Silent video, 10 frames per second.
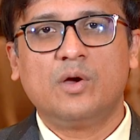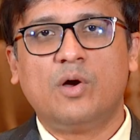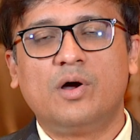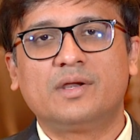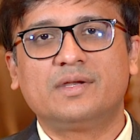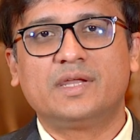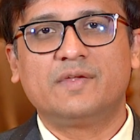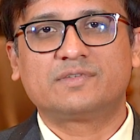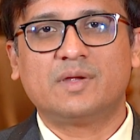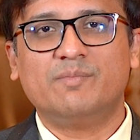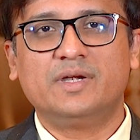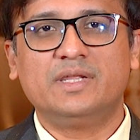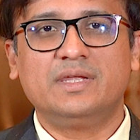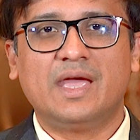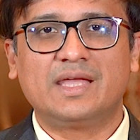or if
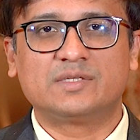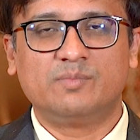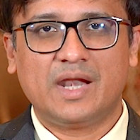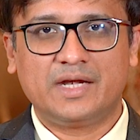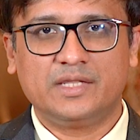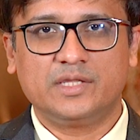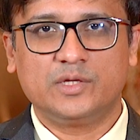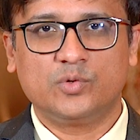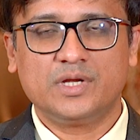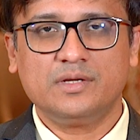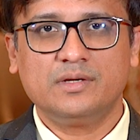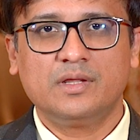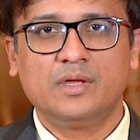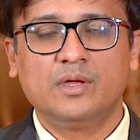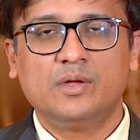somebody has blood in the urine,
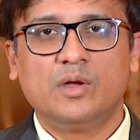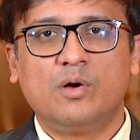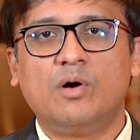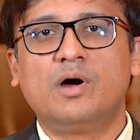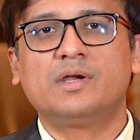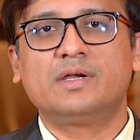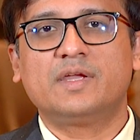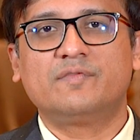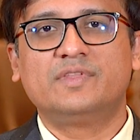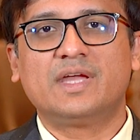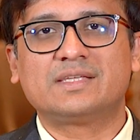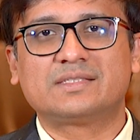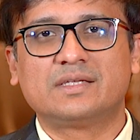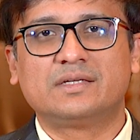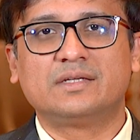or if there are
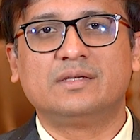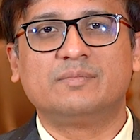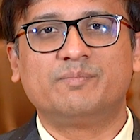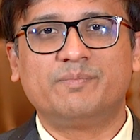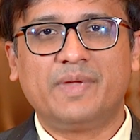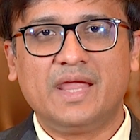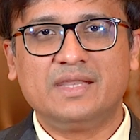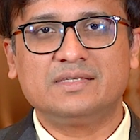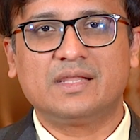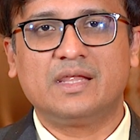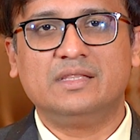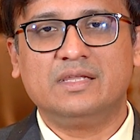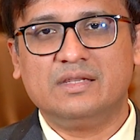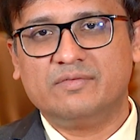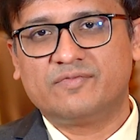certain pains in
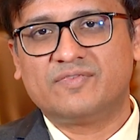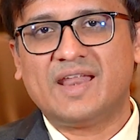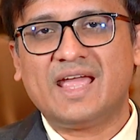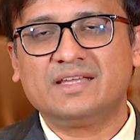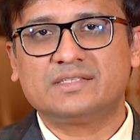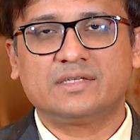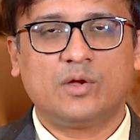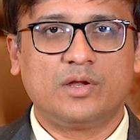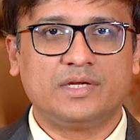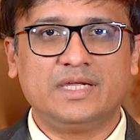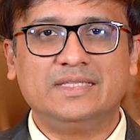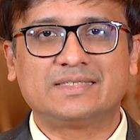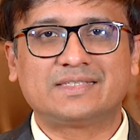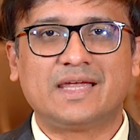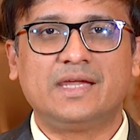the flanks on
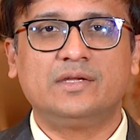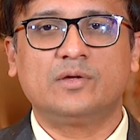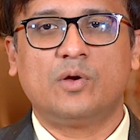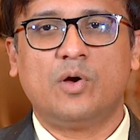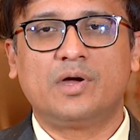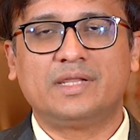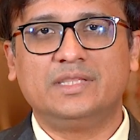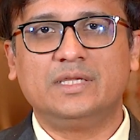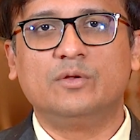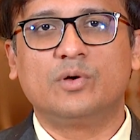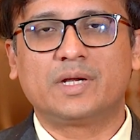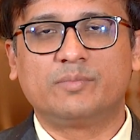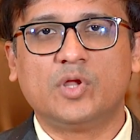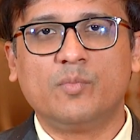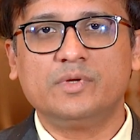either side or in the lower
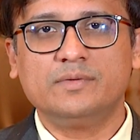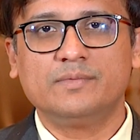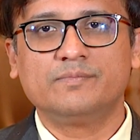abdomen,